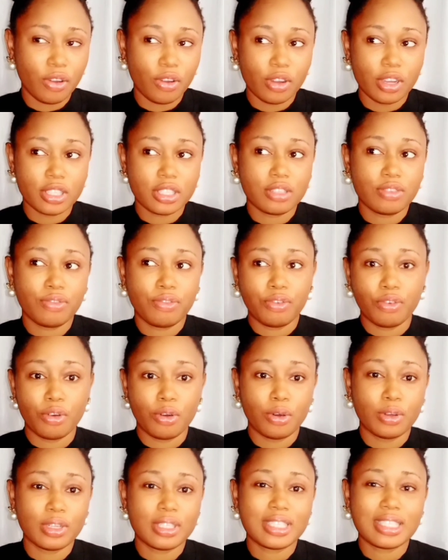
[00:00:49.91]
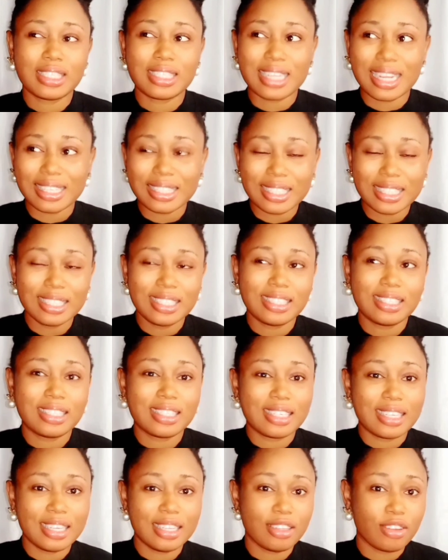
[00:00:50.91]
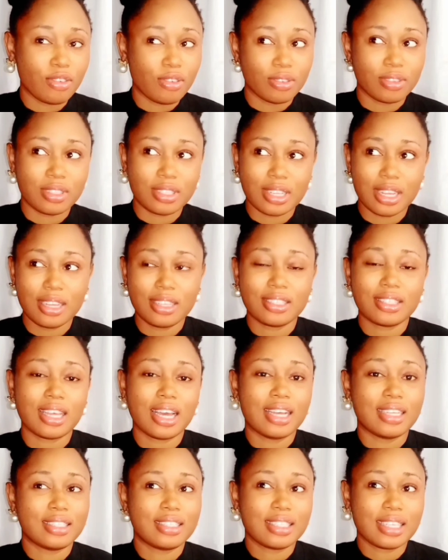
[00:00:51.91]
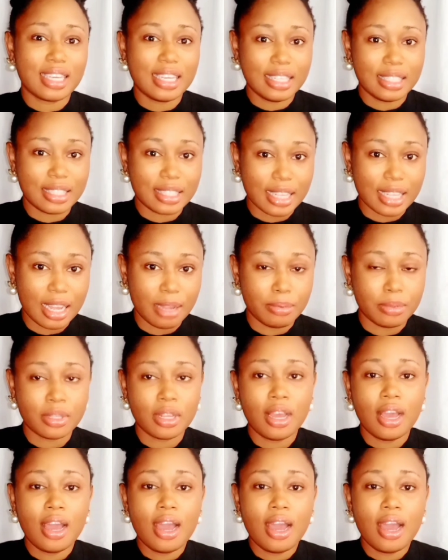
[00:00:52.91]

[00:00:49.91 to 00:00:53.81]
oils for certain skin concerns and skin types.